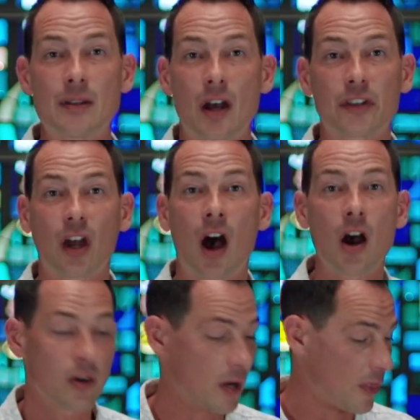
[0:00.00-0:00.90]
to
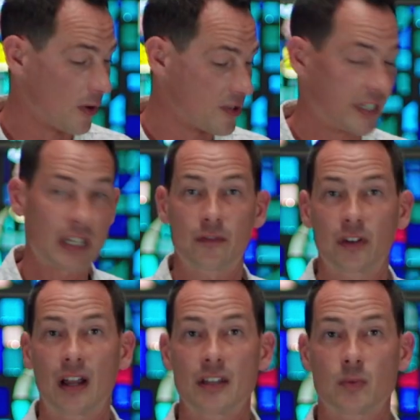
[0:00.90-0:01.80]
hunger and thirst again for
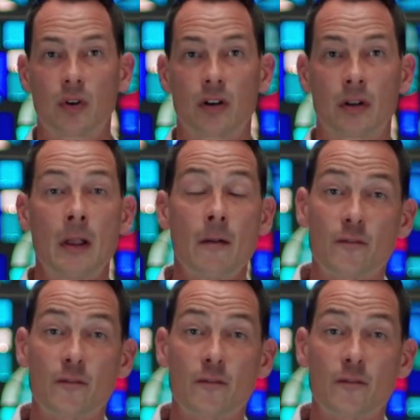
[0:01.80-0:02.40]
God's word,